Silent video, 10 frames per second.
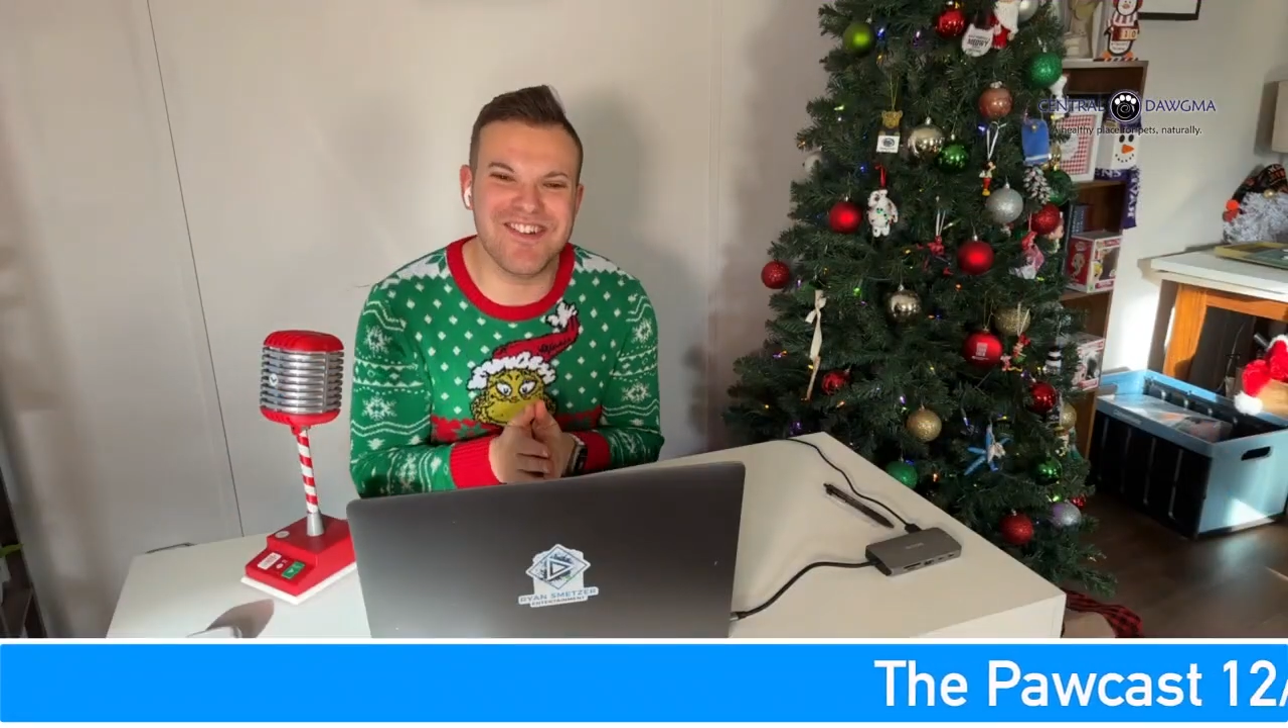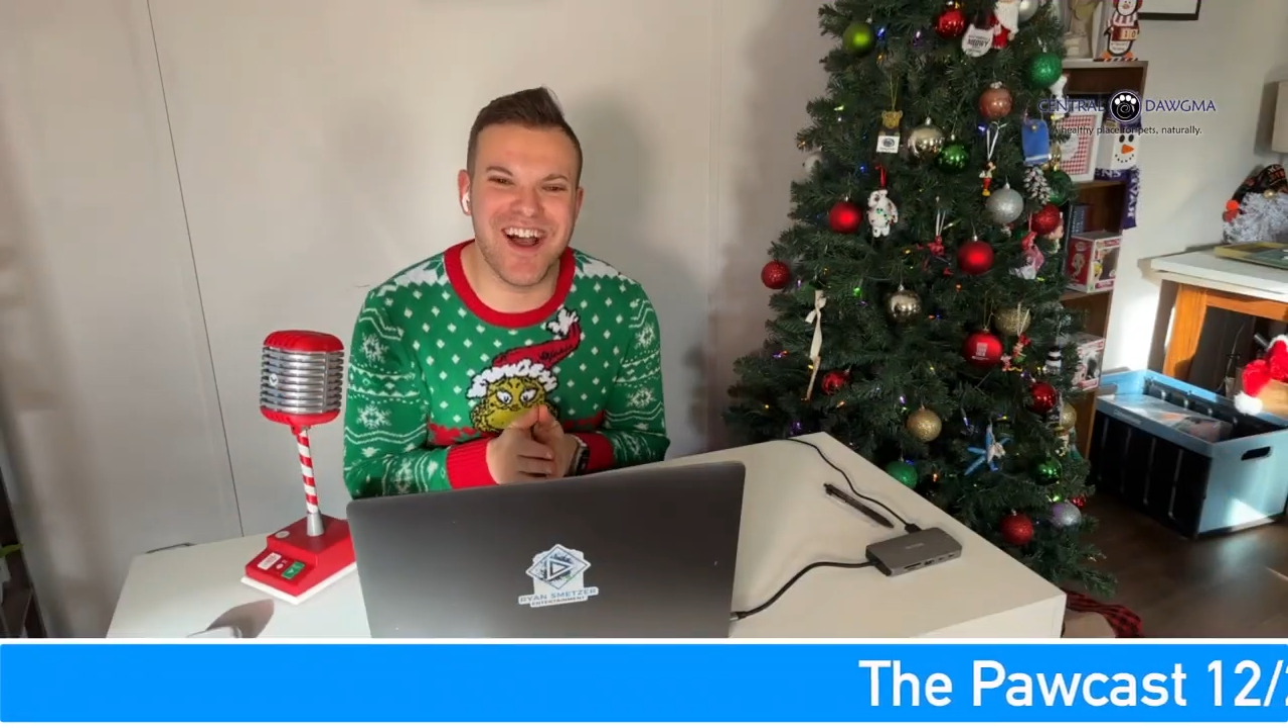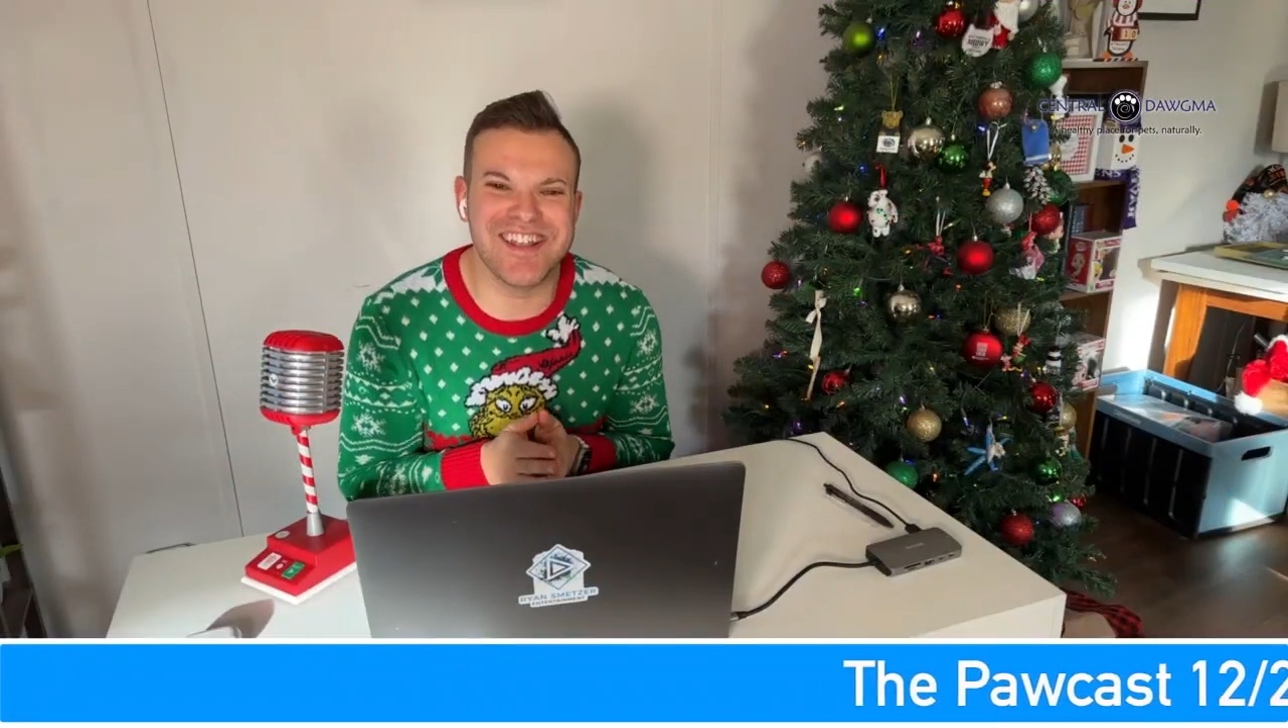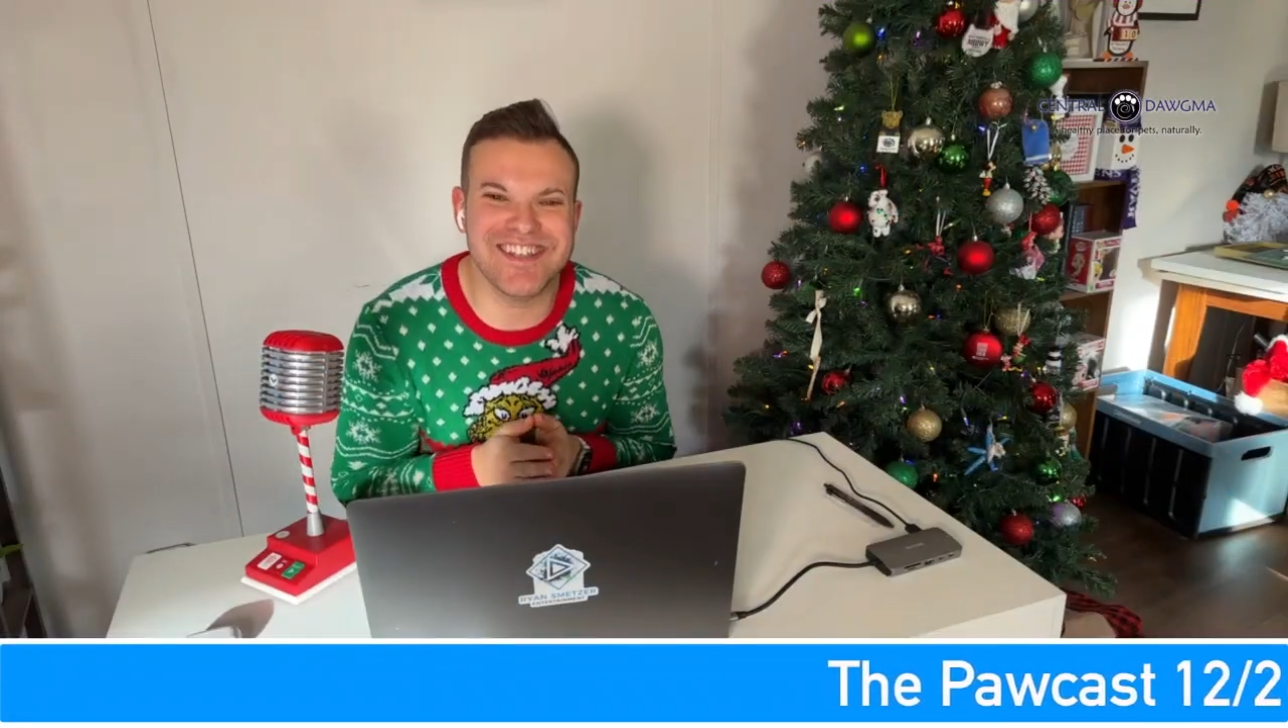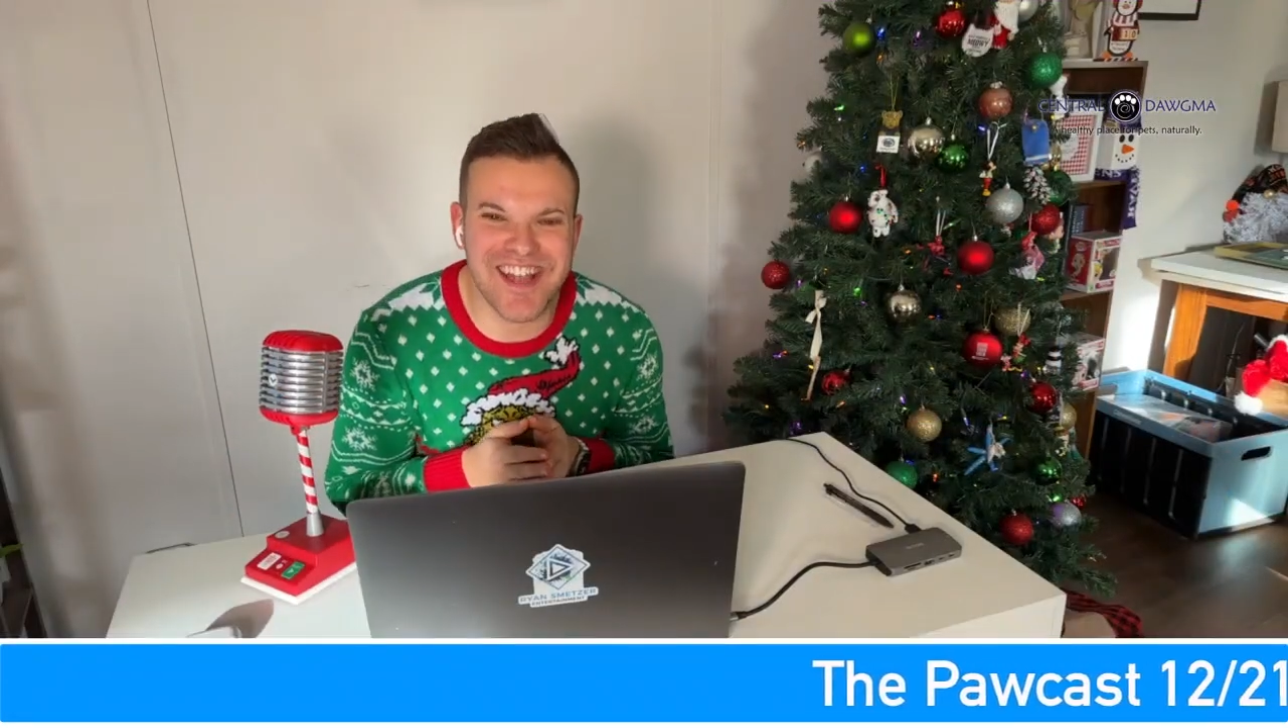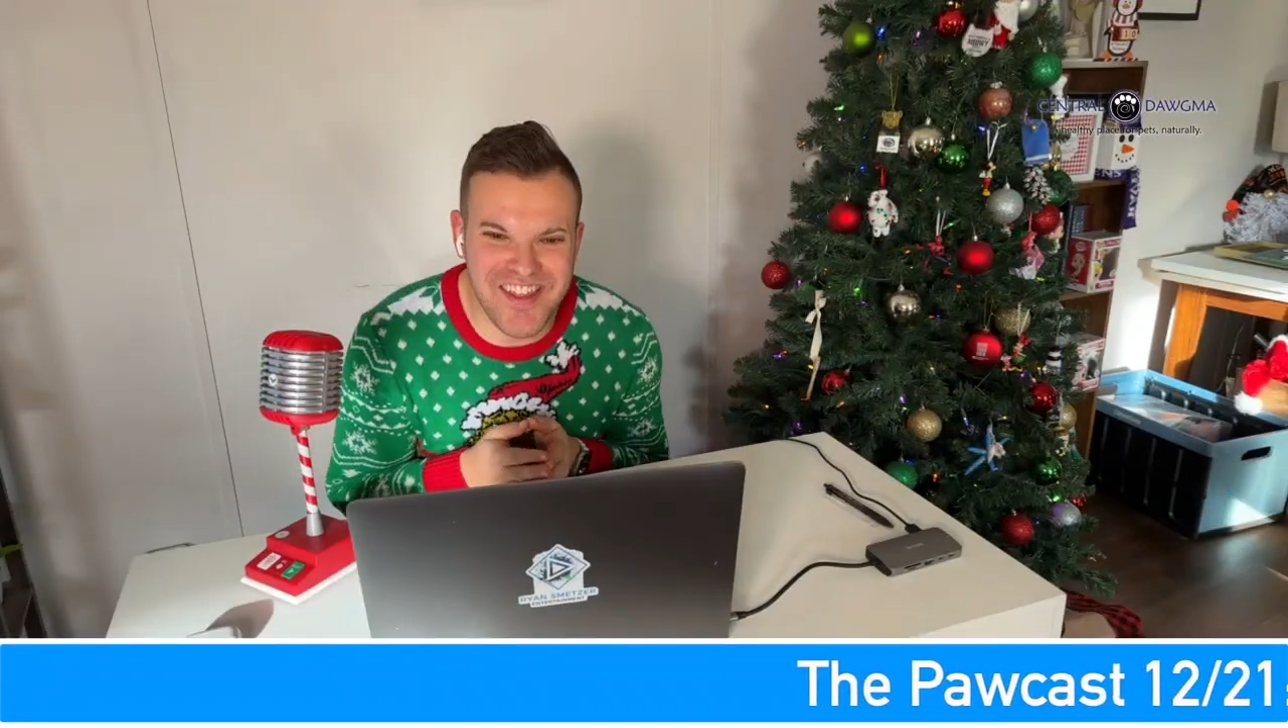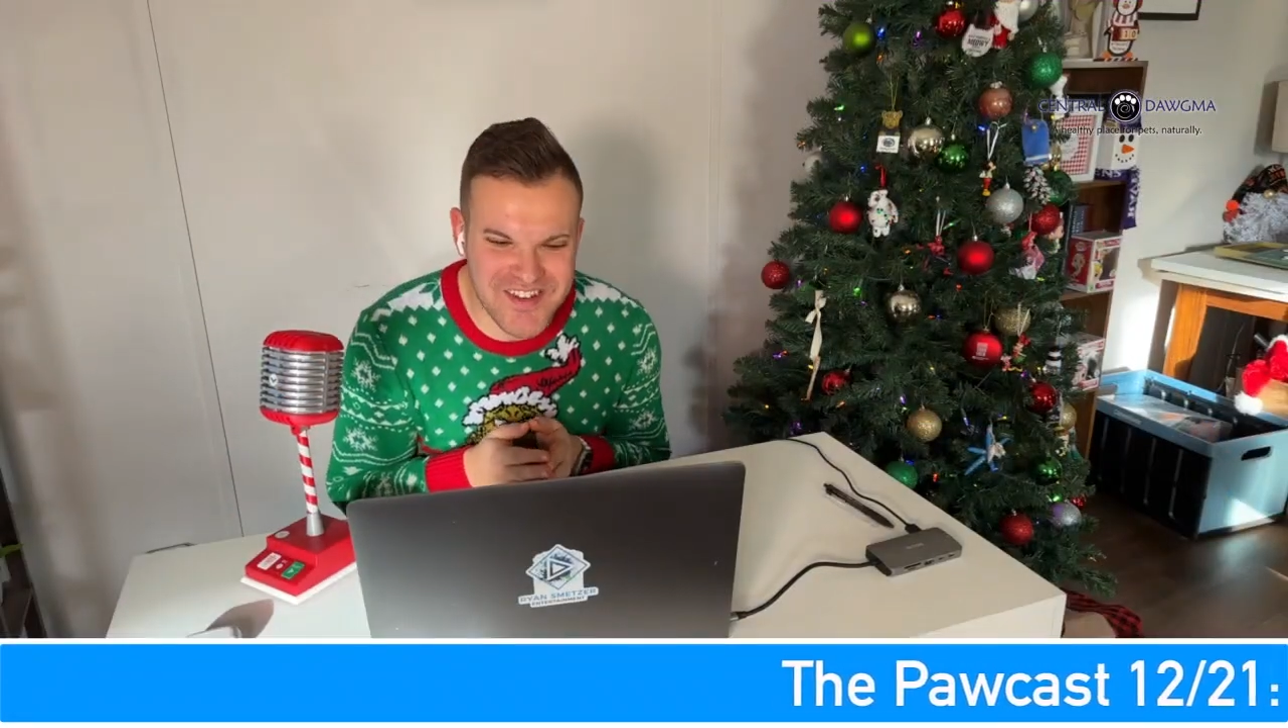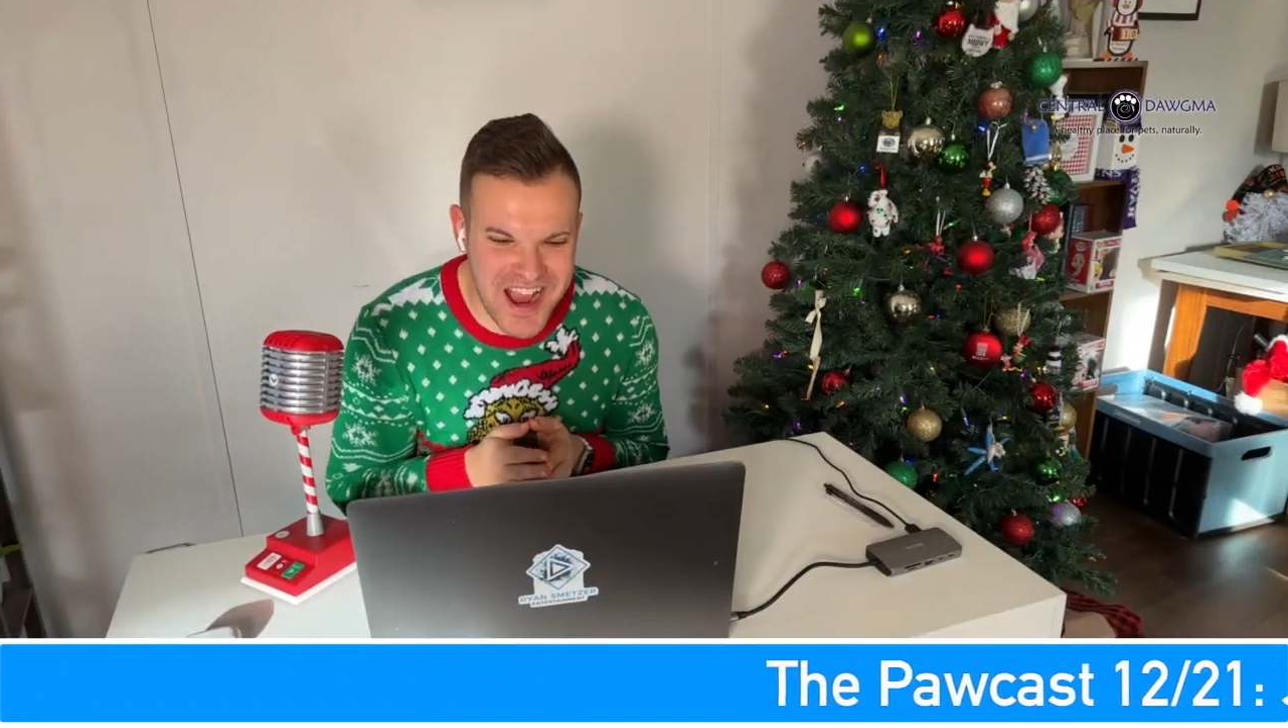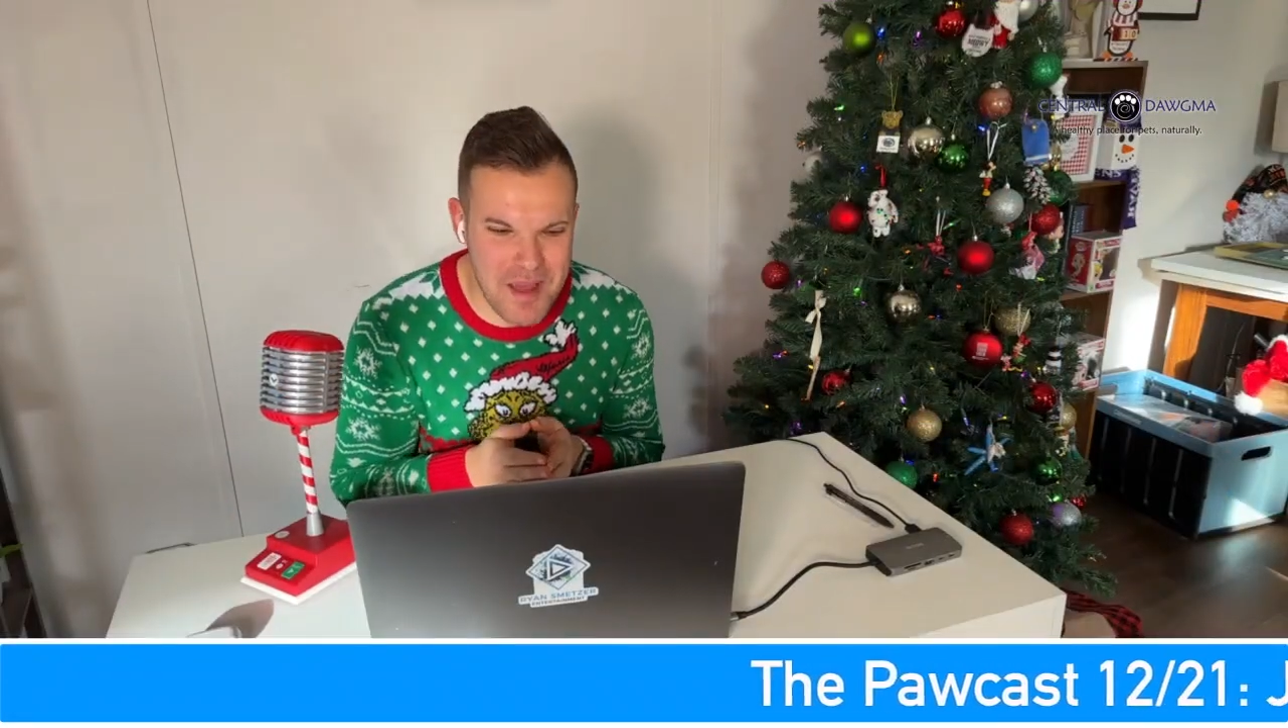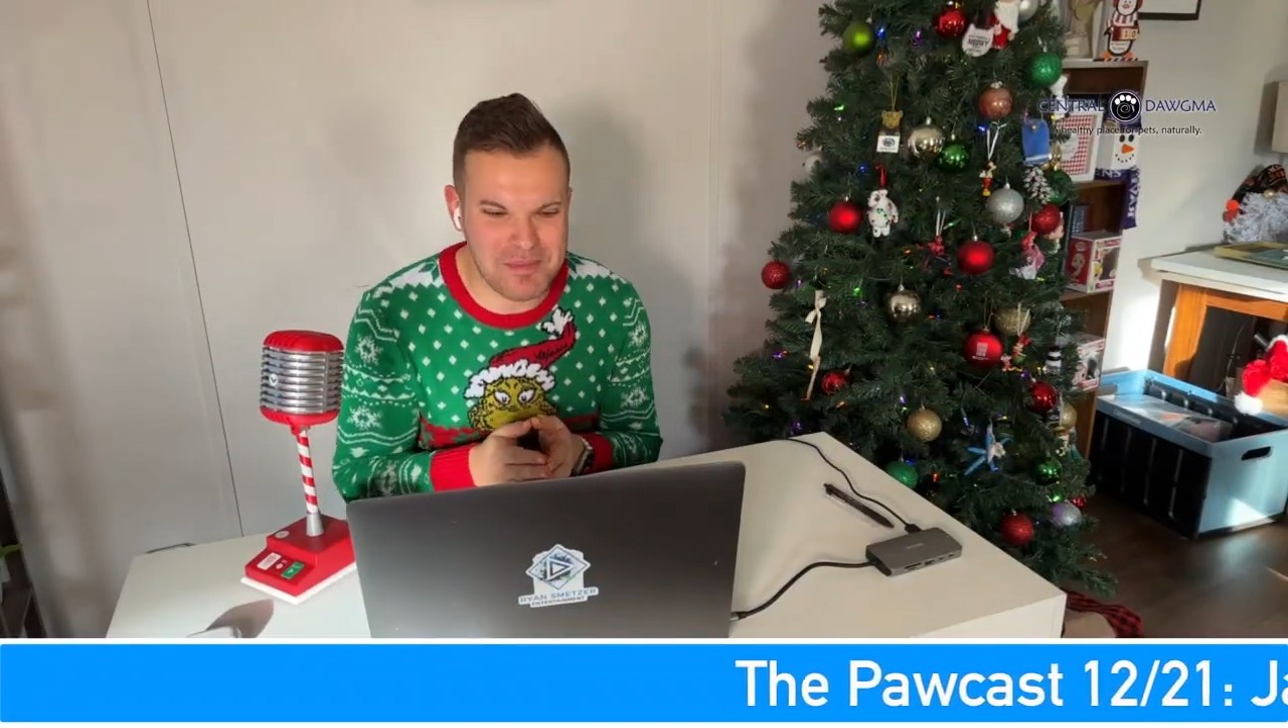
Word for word: to another